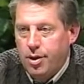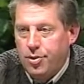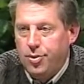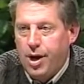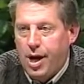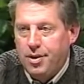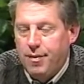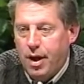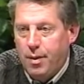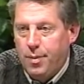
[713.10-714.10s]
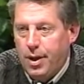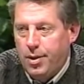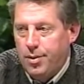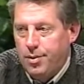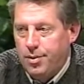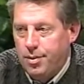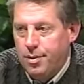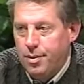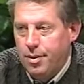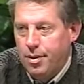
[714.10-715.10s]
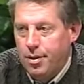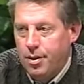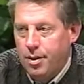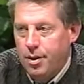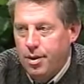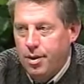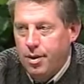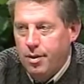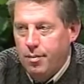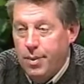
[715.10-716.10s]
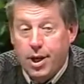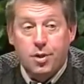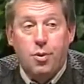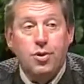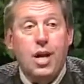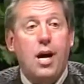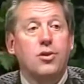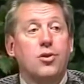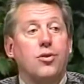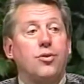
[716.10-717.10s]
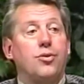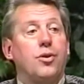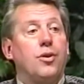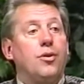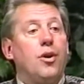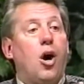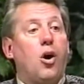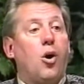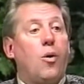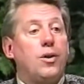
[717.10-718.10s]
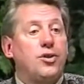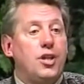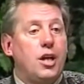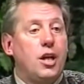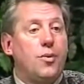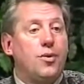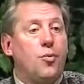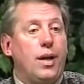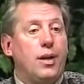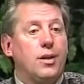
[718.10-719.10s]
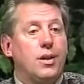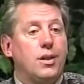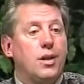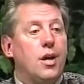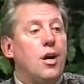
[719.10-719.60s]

do not develop leaders. Because most counselors are always dealing with the weaknesses.